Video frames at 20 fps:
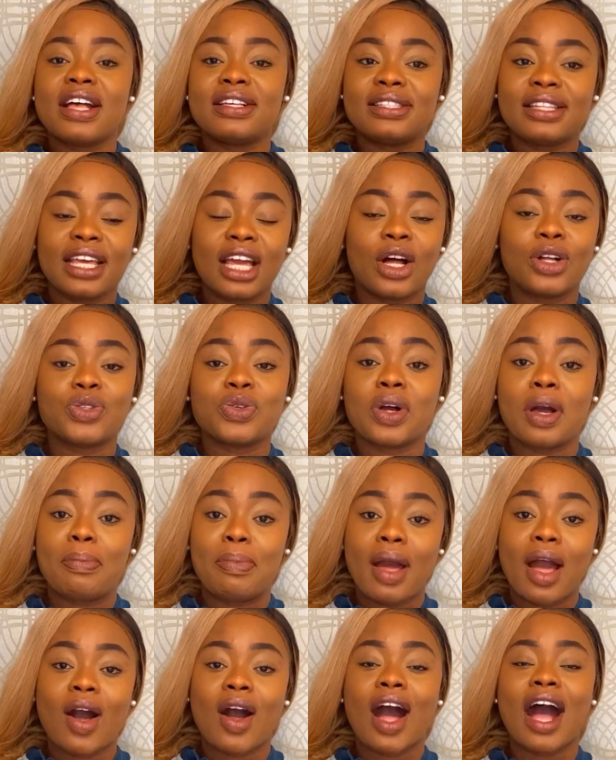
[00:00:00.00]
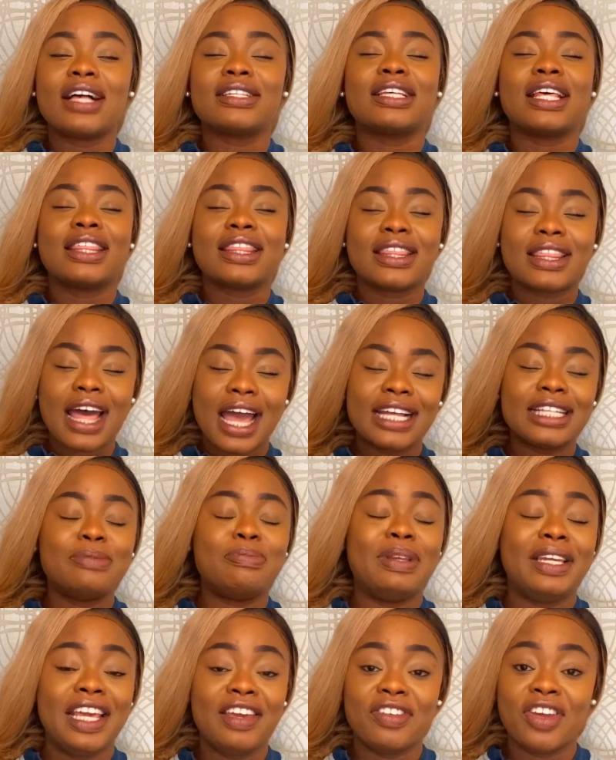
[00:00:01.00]
thing I'll talk about, as a tithe
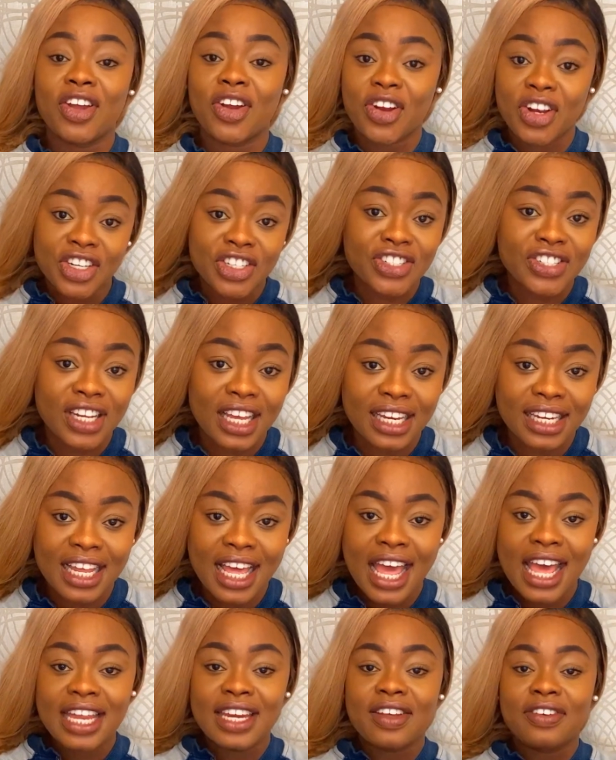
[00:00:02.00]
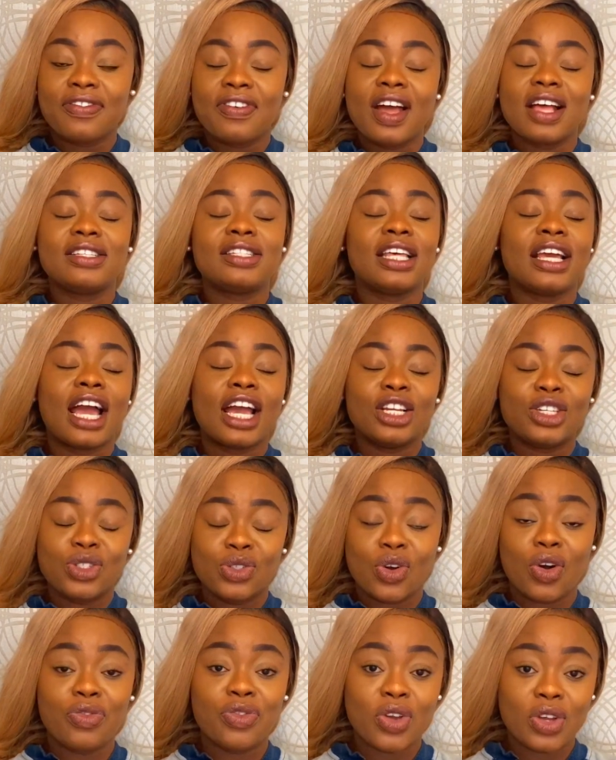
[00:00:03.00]
believing Christian, the first thing I
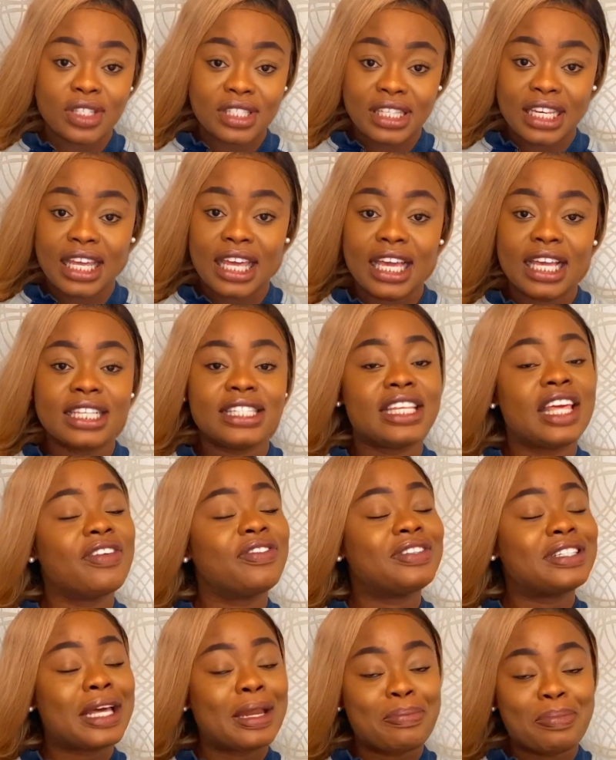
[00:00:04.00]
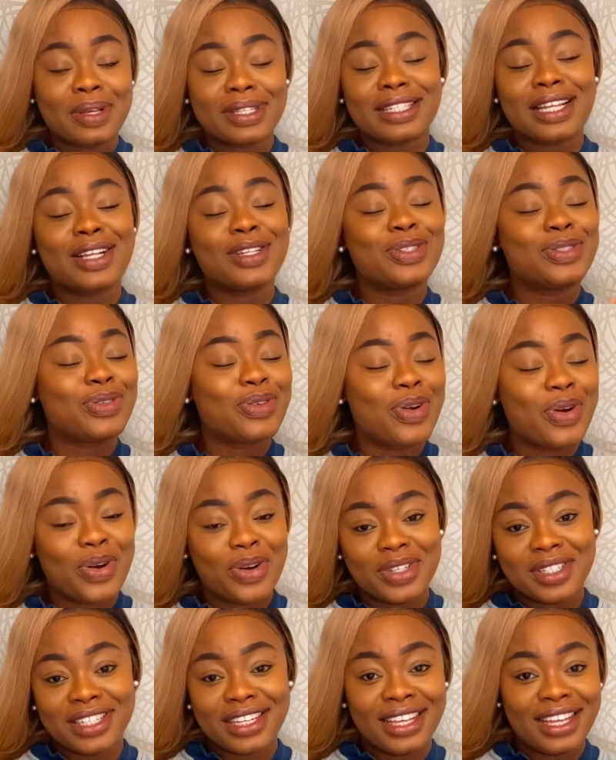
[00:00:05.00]
do obviously is give 10% to
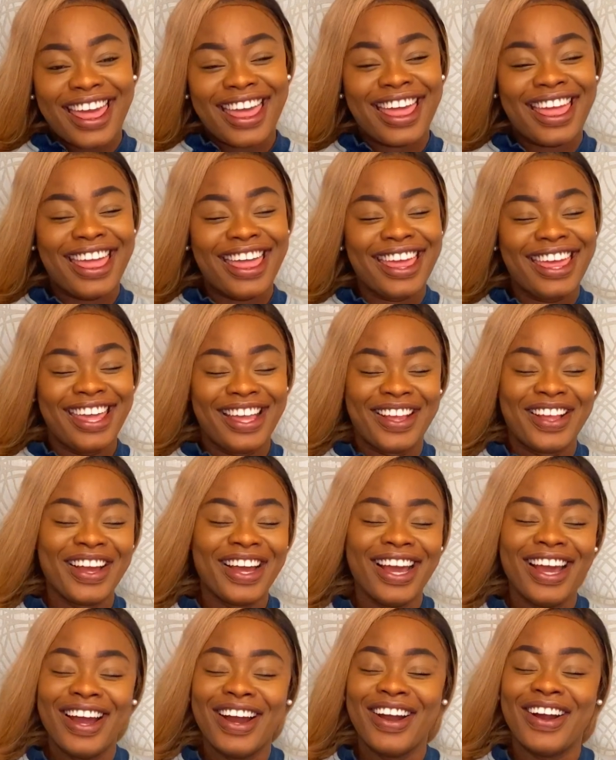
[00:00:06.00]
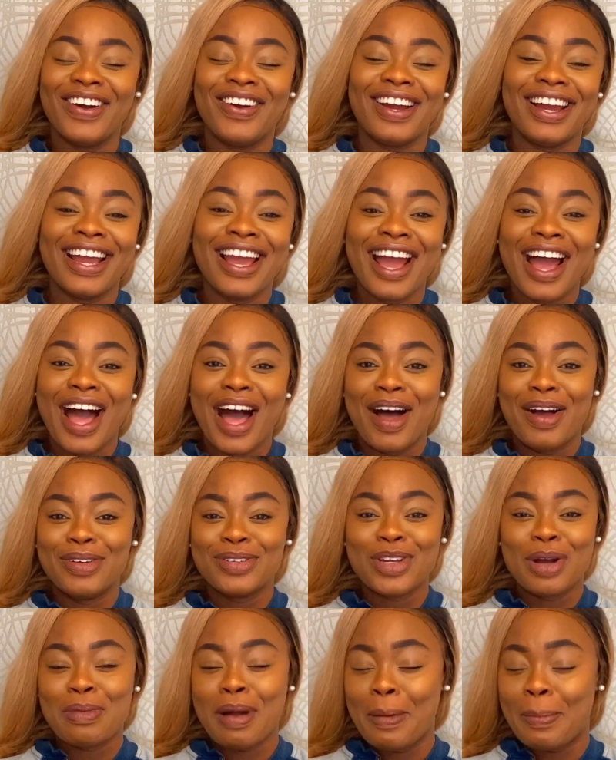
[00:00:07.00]
God. All right, I'm
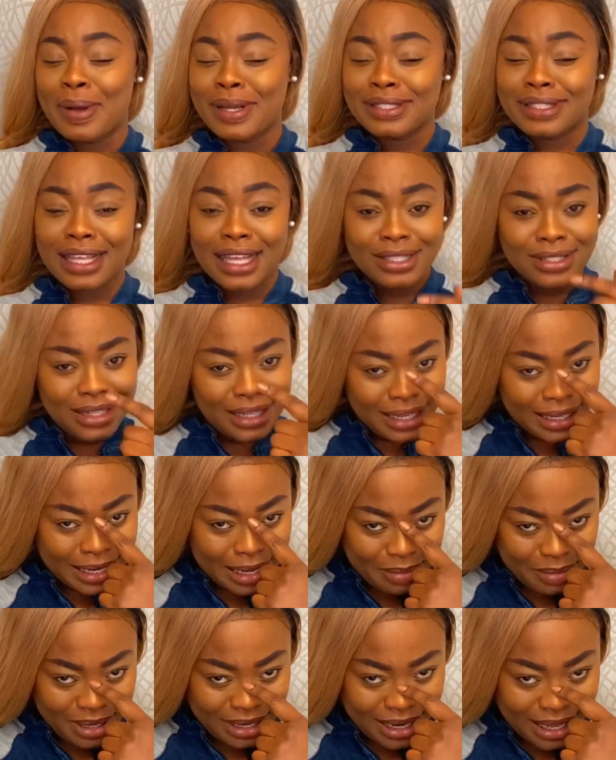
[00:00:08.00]
sure my pastor is looking at me